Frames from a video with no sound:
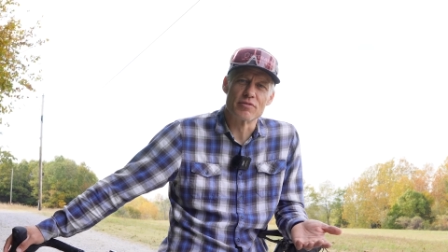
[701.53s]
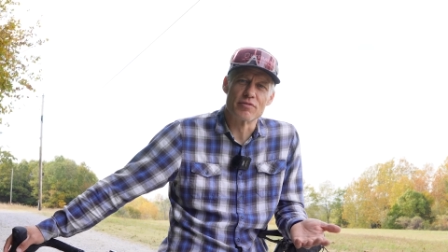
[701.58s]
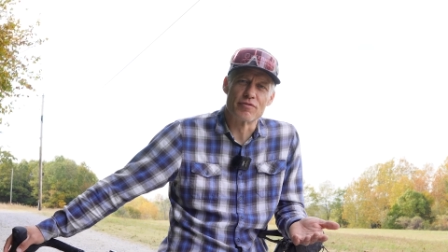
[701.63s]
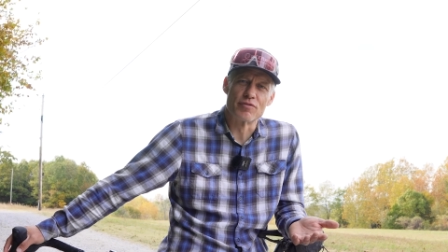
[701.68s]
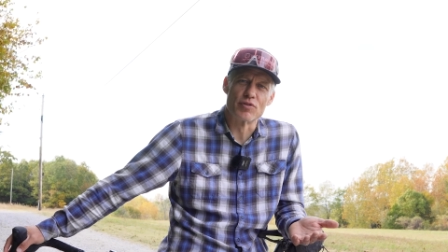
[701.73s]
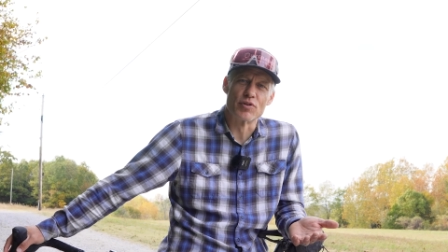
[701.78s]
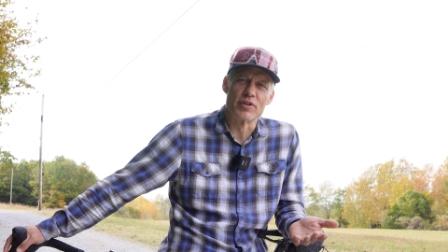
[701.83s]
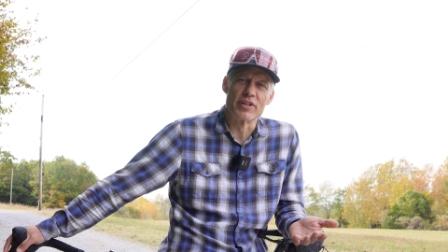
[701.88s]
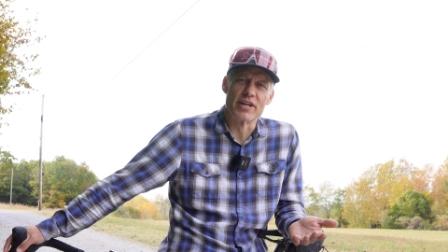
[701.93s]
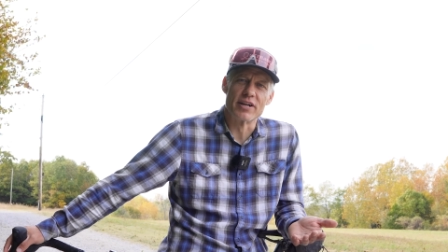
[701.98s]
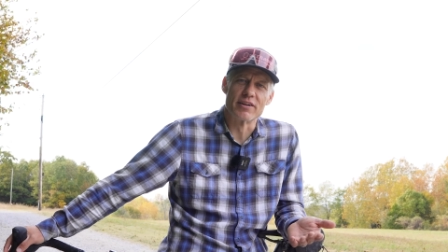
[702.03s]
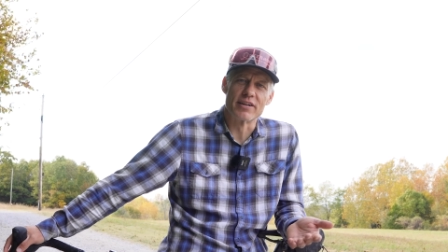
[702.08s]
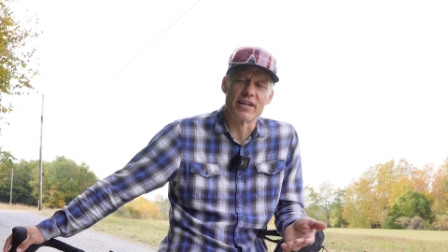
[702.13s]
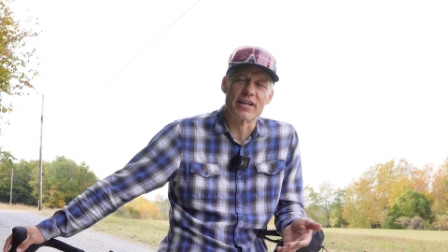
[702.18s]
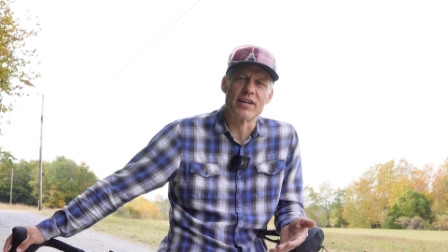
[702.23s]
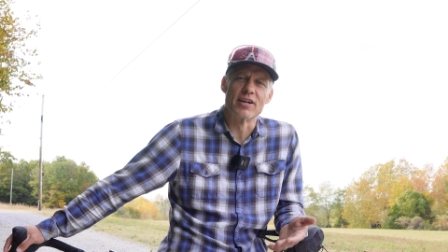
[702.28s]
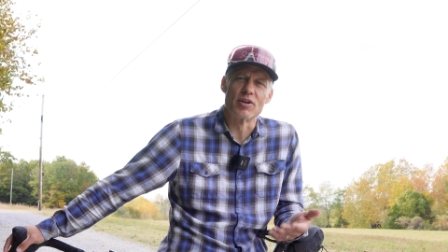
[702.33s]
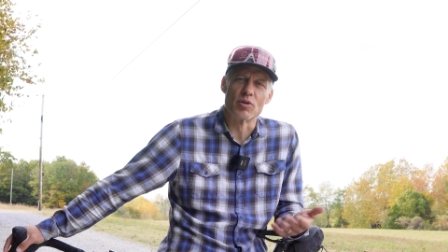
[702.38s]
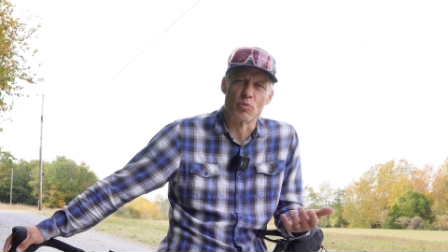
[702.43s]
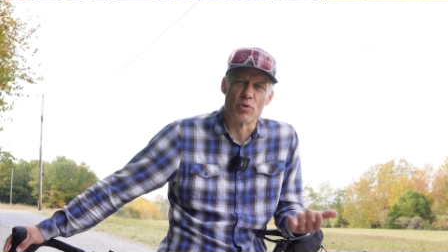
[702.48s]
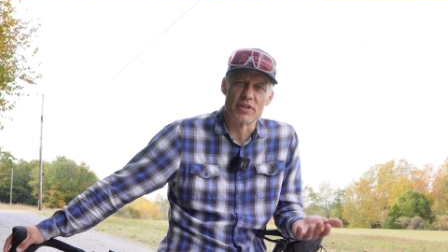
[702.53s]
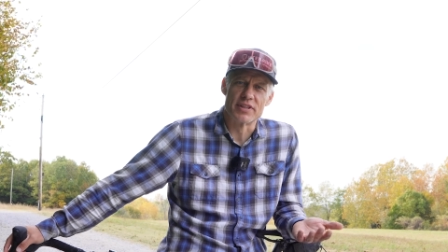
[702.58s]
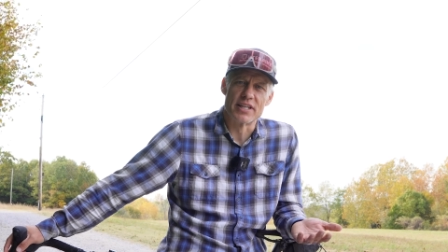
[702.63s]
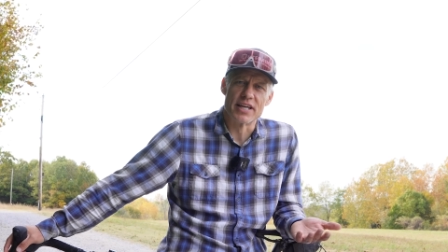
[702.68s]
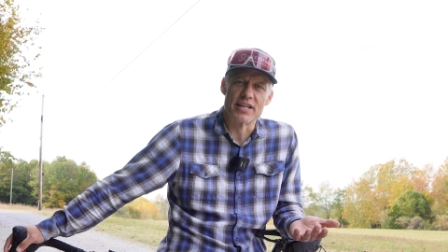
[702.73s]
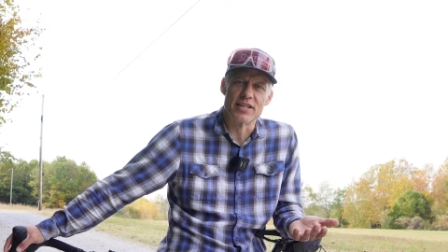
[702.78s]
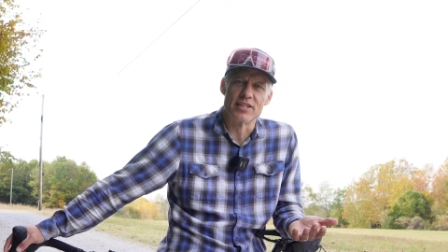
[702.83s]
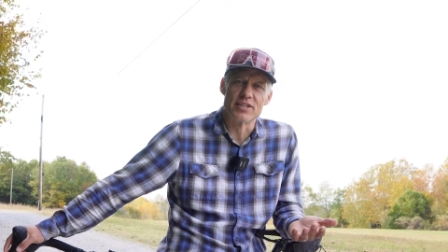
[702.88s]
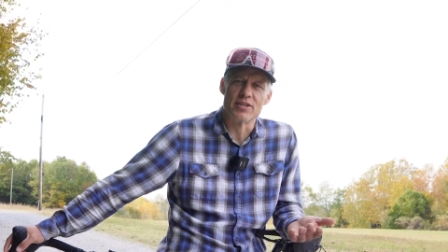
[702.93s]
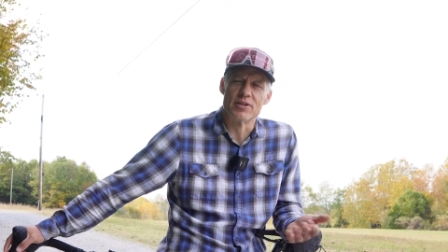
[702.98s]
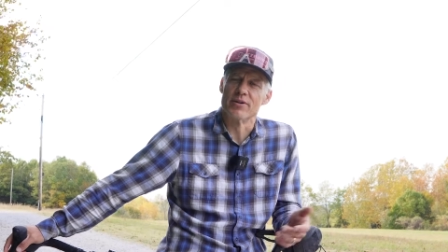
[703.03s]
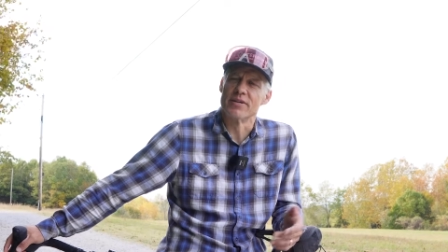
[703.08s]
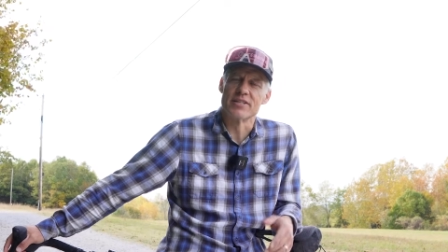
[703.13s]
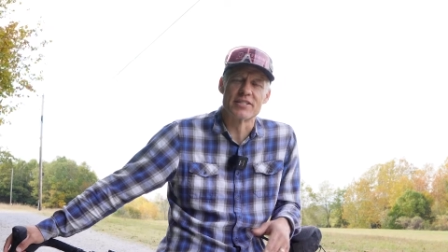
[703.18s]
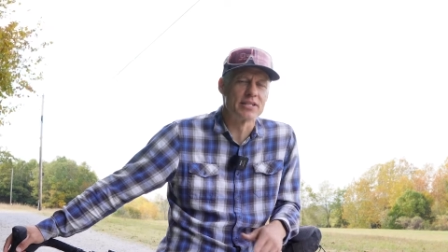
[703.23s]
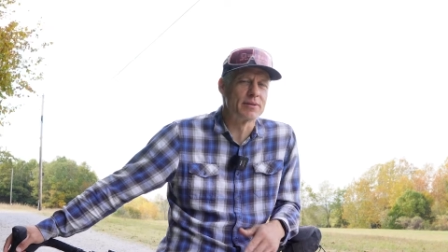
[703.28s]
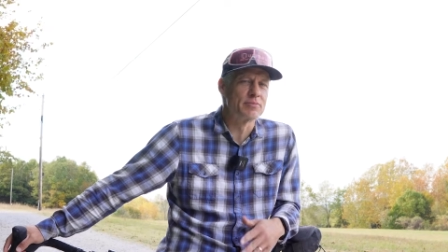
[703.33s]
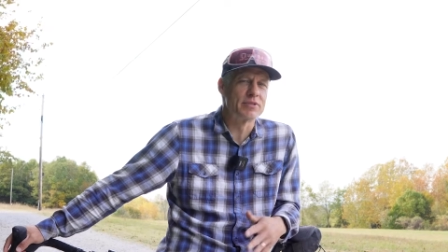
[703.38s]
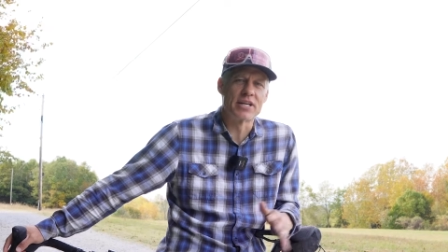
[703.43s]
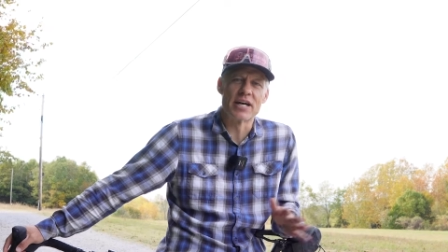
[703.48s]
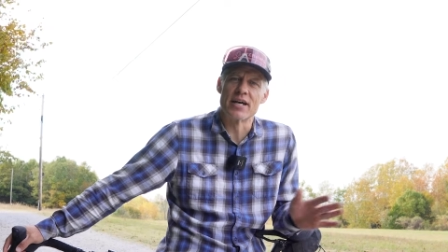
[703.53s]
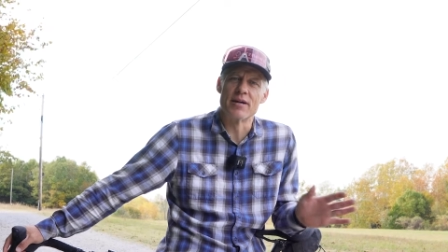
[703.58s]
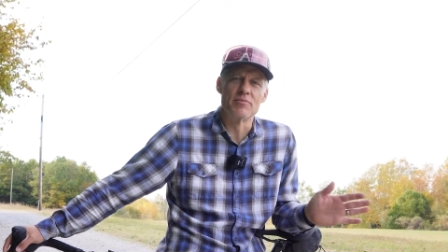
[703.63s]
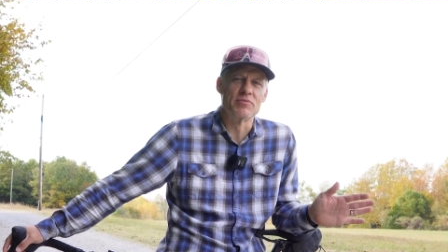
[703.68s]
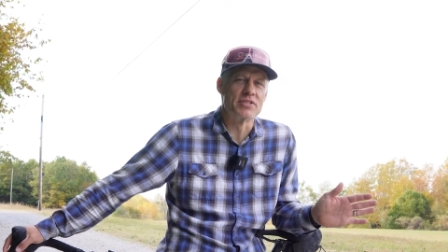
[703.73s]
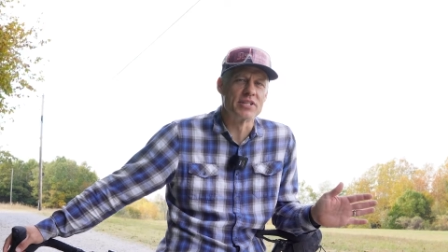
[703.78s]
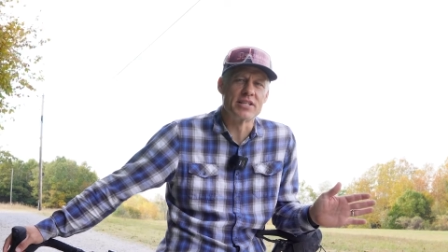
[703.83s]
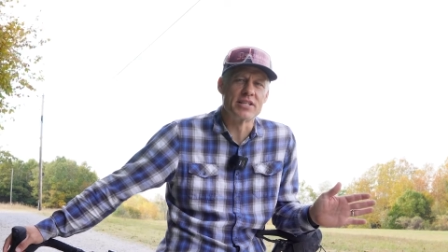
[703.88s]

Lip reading: for their gear and what they do, and sometimes